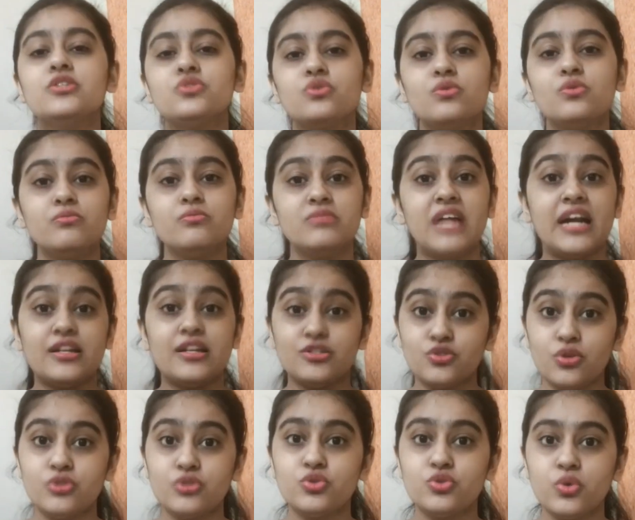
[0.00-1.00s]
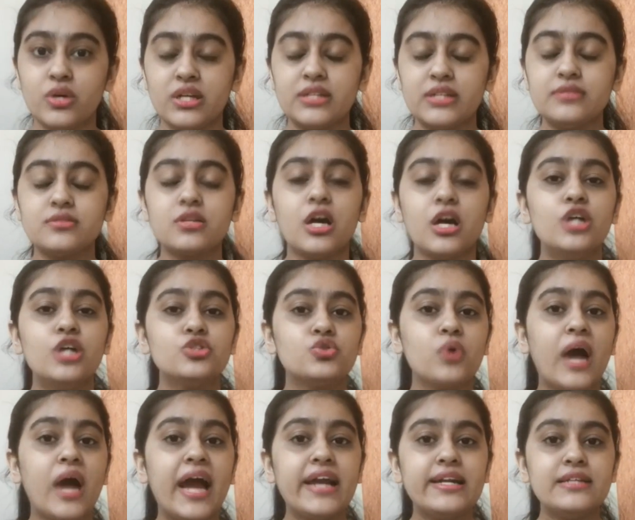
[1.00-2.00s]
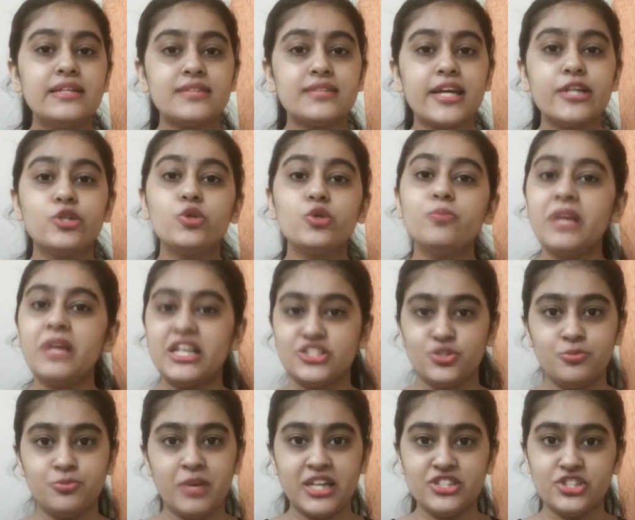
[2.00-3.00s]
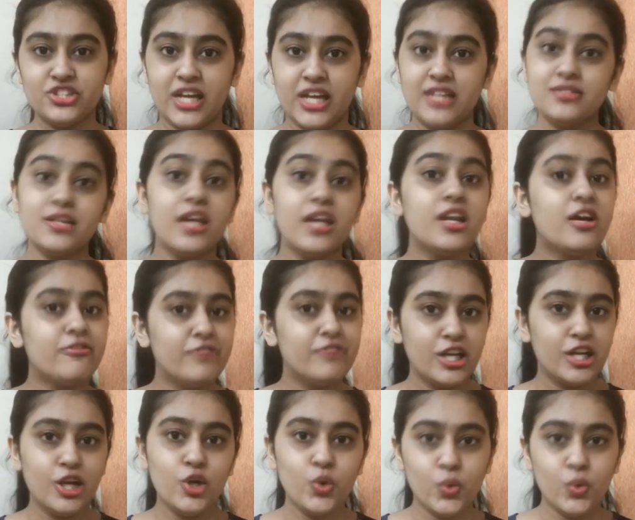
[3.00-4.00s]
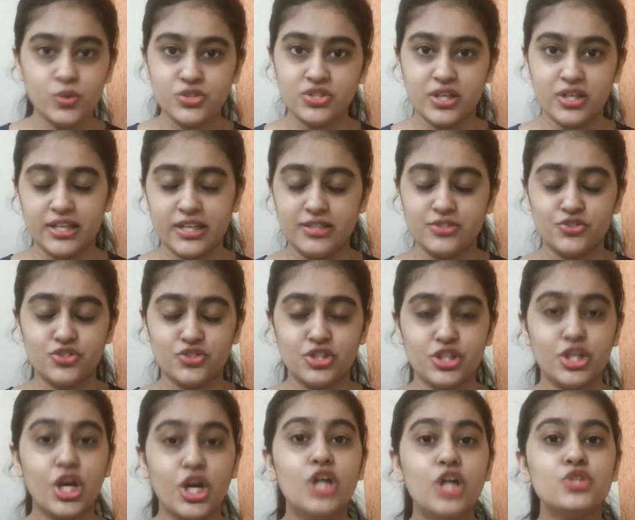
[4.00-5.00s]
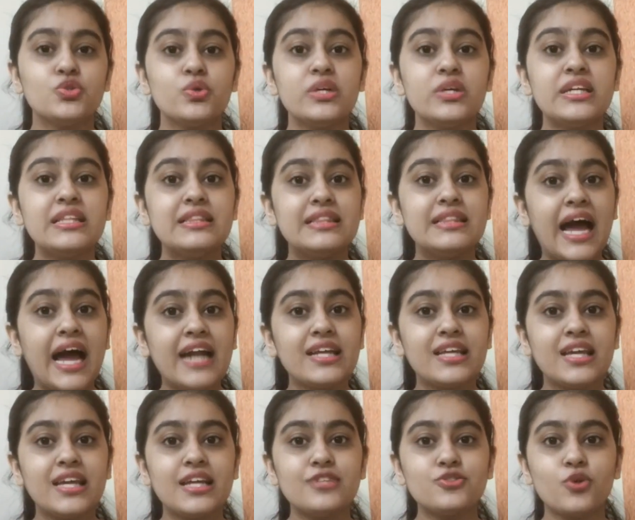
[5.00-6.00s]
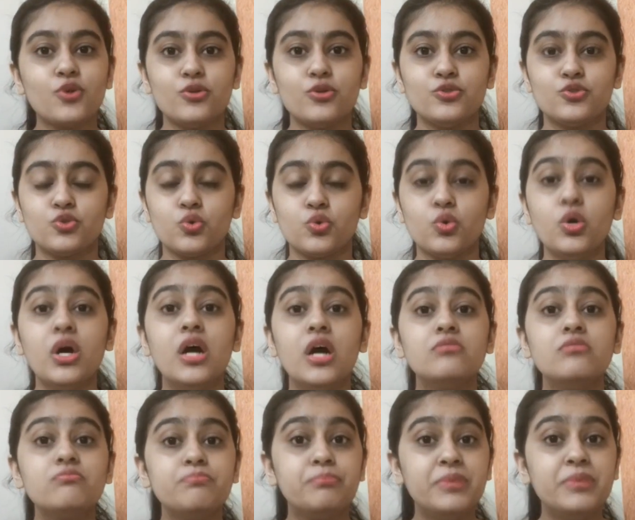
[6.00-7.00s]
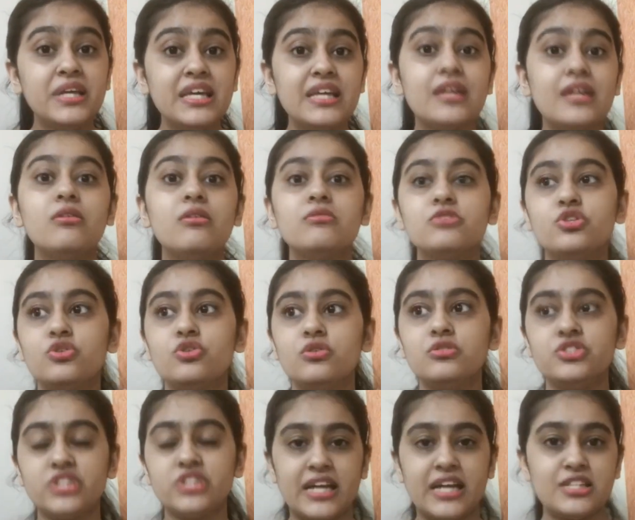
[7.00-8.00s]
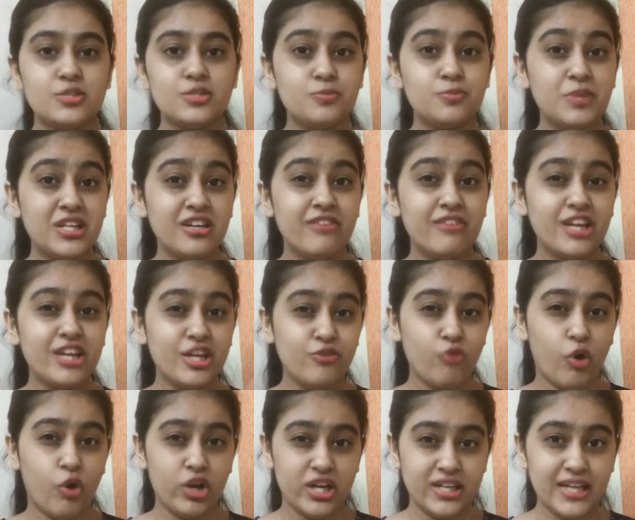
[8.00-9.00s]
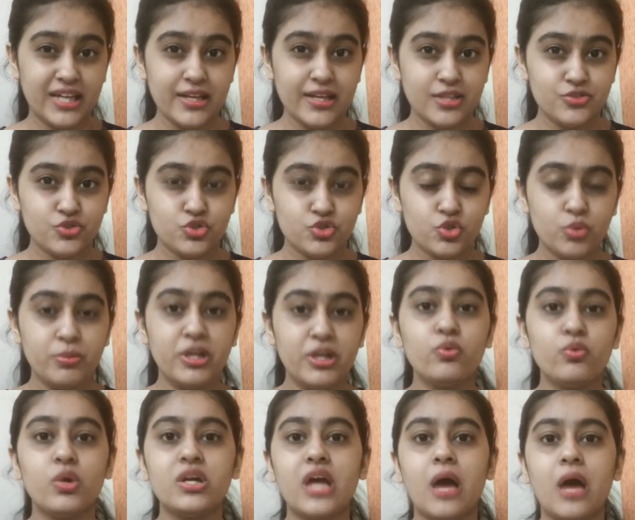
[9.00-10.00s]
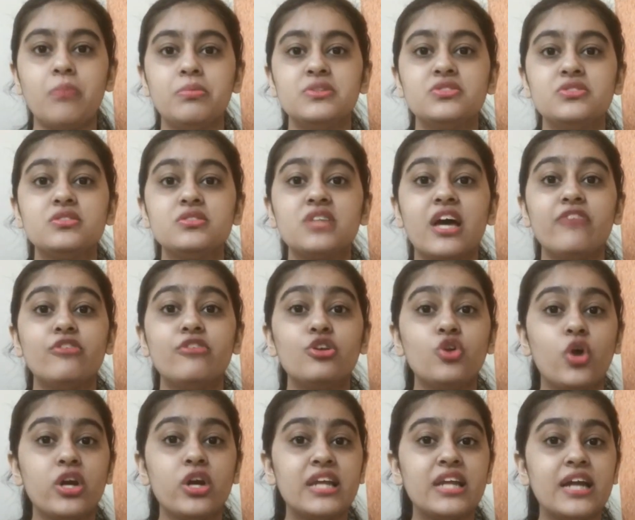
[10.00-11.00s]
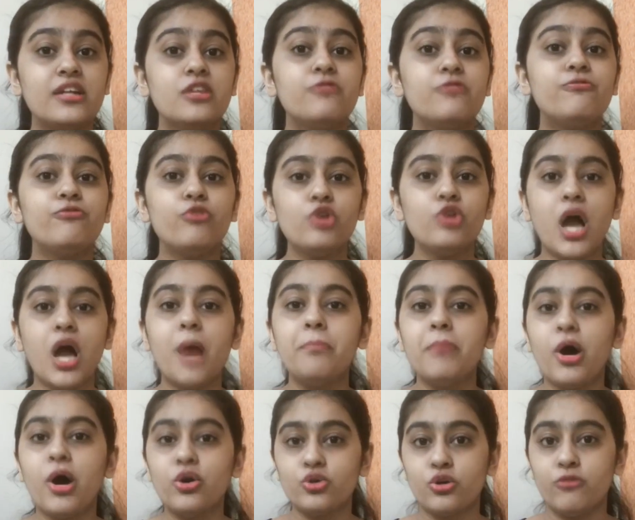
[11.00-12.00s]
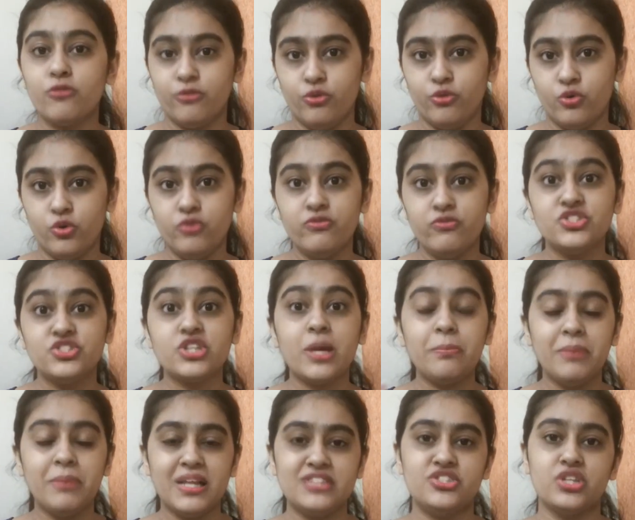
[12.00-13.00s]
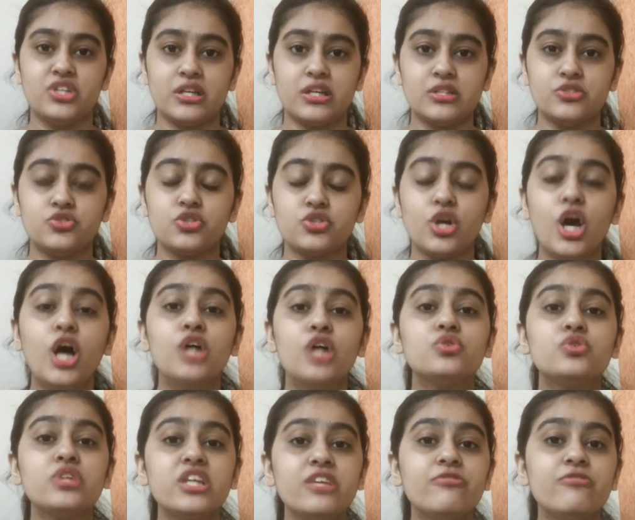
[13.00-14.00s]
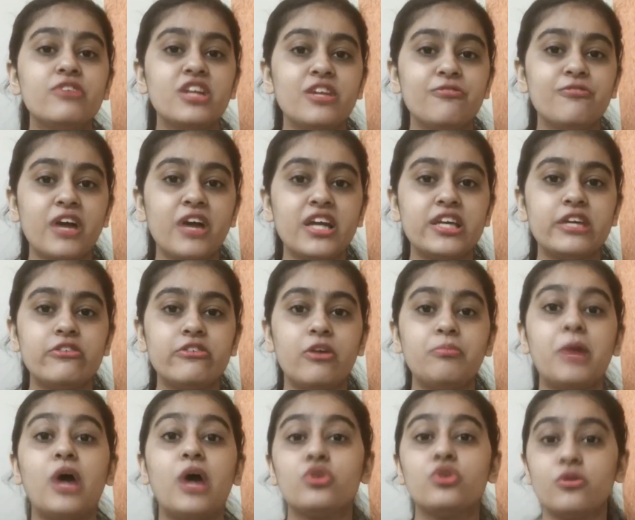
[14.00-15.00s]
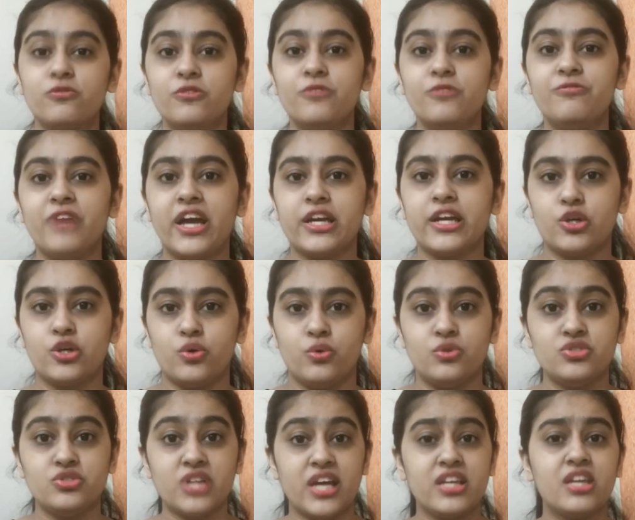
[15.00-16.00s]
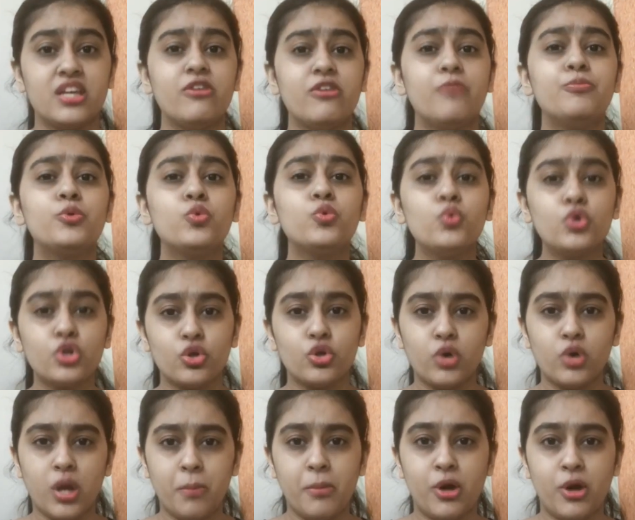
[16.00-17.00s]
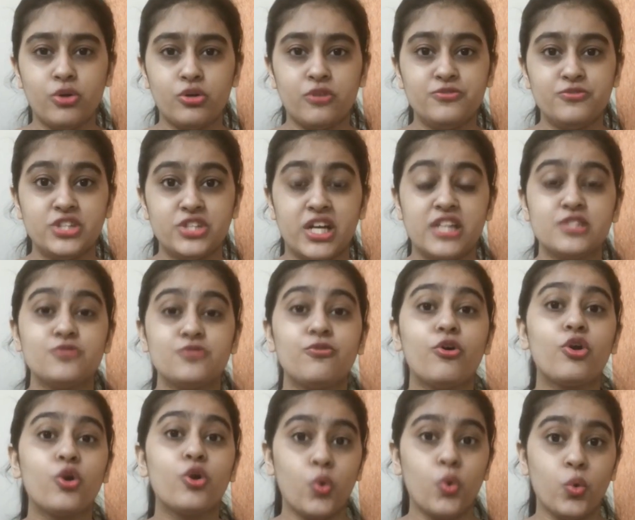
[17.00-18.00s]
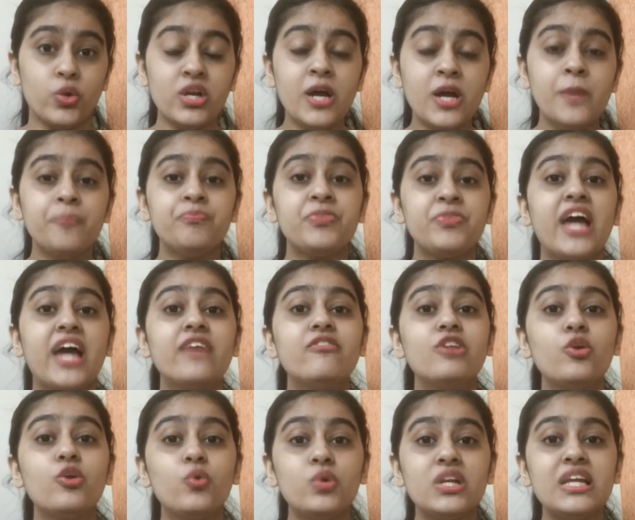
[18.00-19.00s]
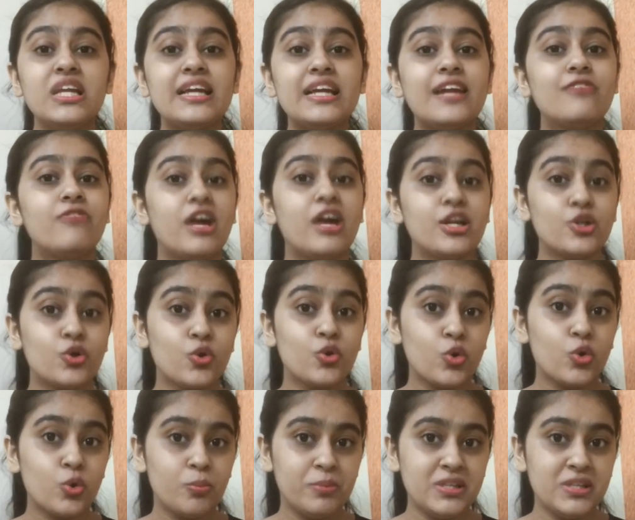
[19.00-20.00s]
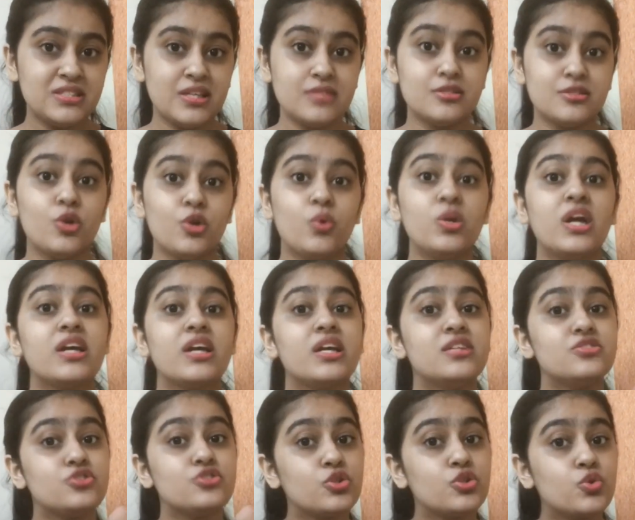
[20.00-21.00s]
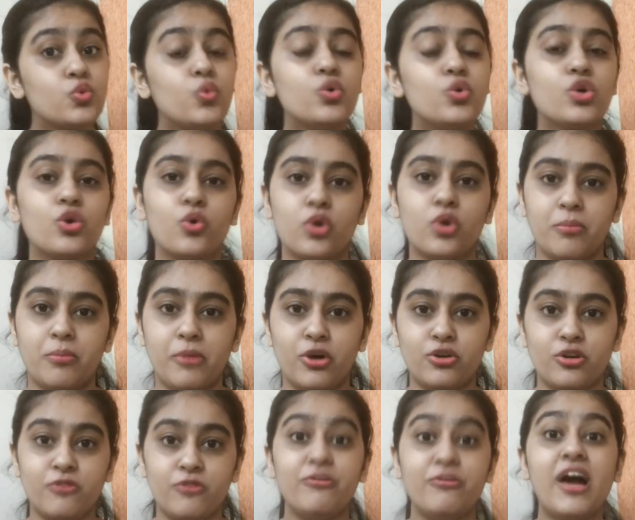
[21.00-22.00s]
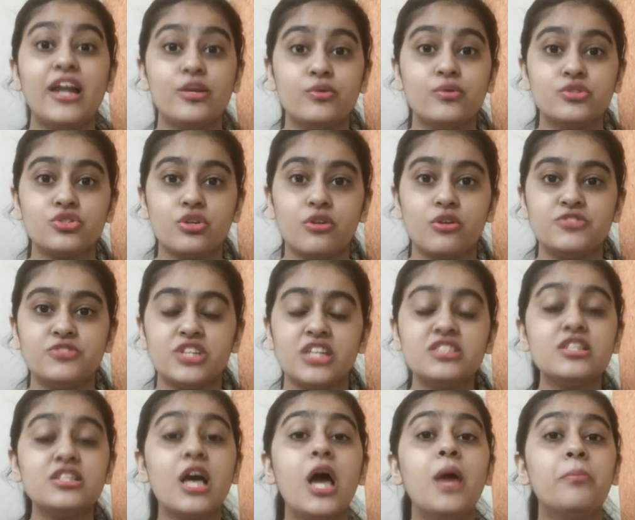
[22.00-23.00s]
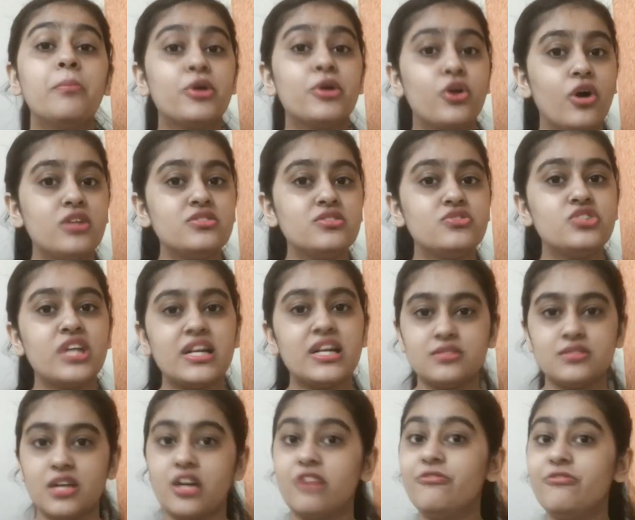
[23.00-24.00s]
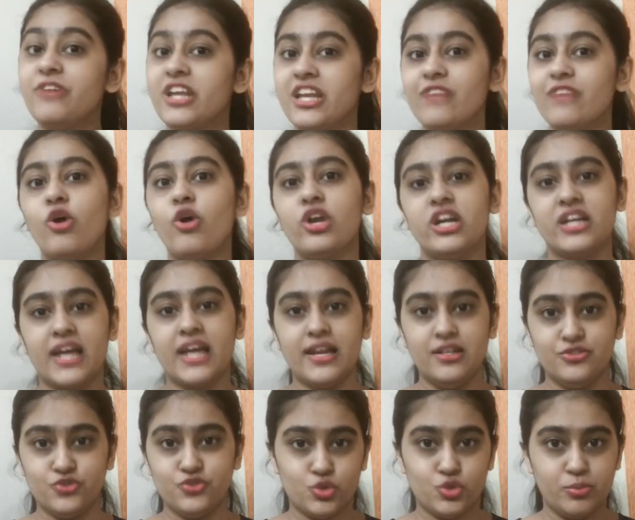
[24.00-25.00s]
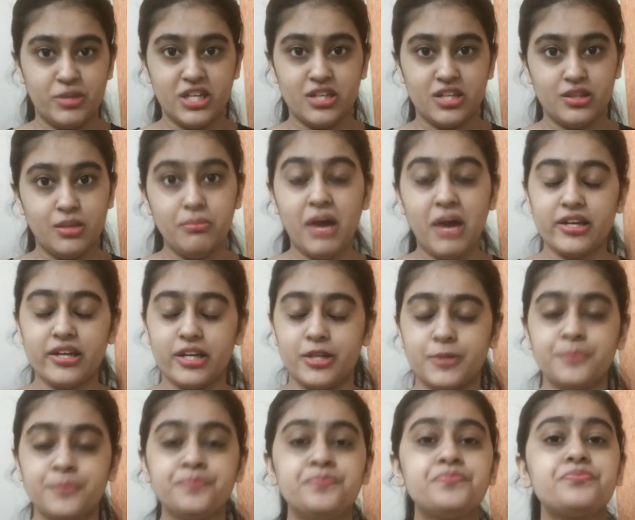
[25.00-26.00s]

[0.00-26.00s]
So that is also a risk. So I decide to pledge my shares and avail a loan against it. So in that case also, being shares being a very volatile instrument, what happens is I will not get the full amount of loan which I pledge against. So even if I give up out of the 5 crores, I give up 2 crore amount of shares for loan, I will only get 1 crore rupees as a loan against the 2 crore amount of valuation of shares, because shares are a very volatile instrument in the market.